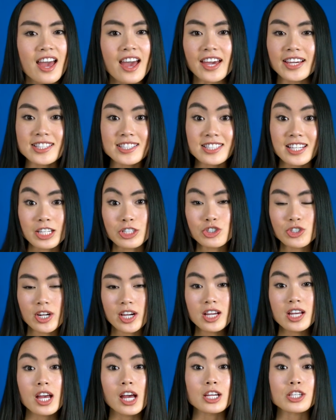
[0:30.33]

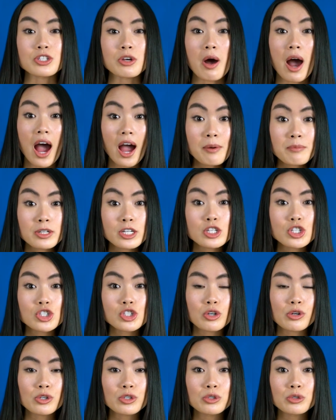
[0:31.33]
etc. So I'm going to
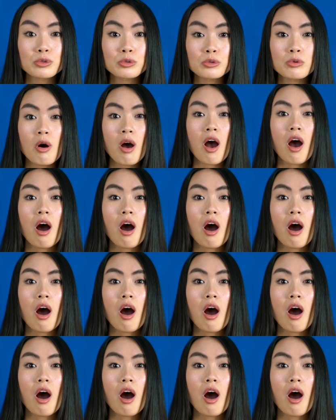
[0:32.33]
show you